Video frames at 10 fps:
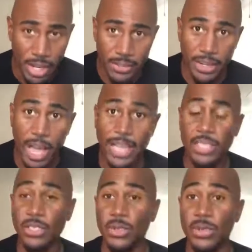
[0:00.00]
that I
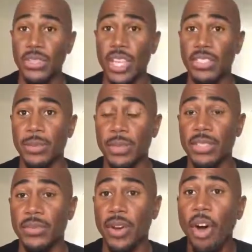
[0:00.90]
use as a
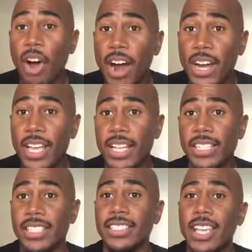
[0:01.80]
piece of art
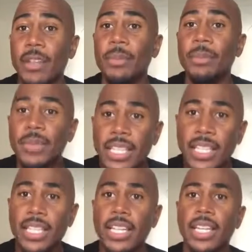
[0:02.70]
to just help
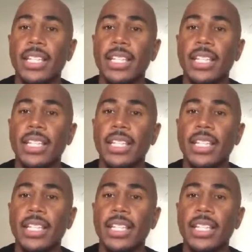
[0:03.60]
me